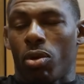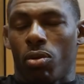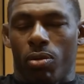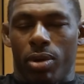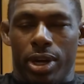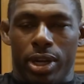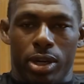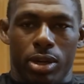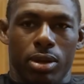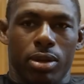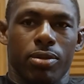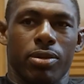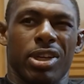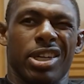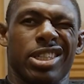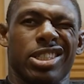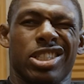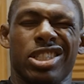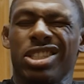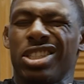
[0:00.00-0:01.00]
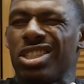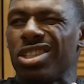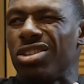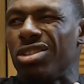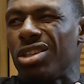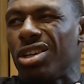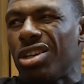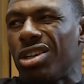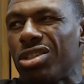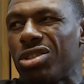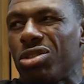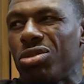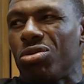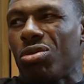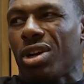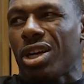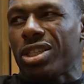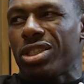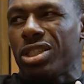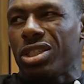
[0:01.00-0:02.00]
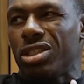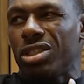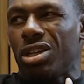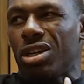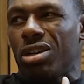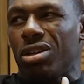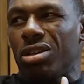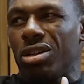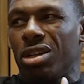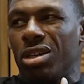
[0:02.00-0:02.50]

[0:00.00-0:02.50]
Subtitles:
And she's still young too, right? She's young.